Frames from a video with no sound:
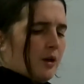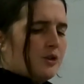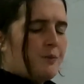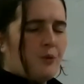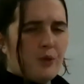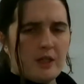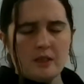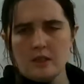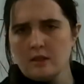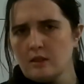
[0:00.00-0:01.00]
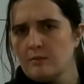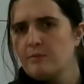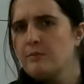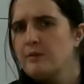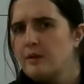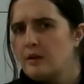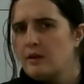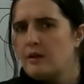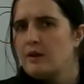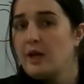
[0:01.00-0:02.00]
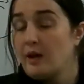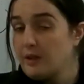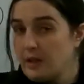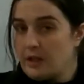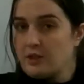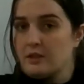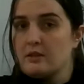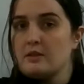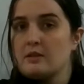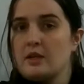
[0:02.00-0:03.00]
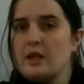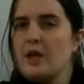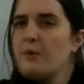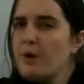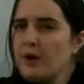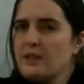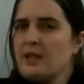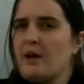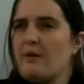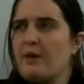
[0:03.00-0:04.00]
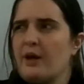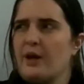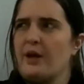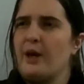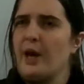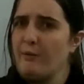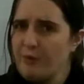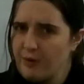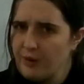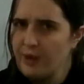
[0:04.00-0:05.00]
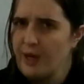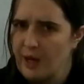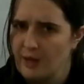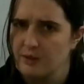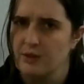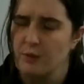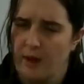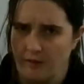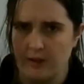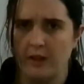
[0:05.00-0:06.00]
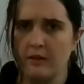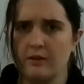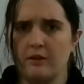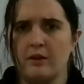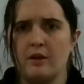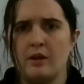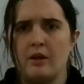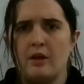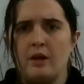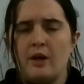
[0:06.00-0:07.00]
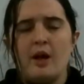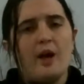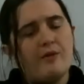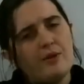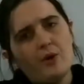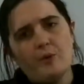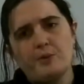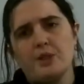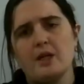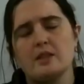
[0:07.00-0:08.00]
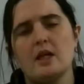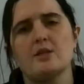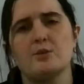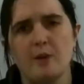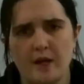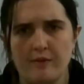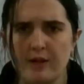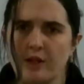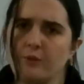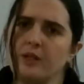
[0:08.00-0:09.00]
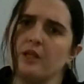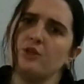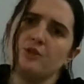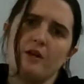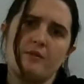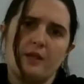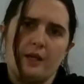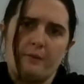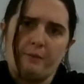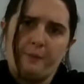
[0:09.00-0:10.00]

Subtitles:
DeBroglie did some calculations and he worked out that everything has a wavelength. Every object has a wavelength when it is travelling.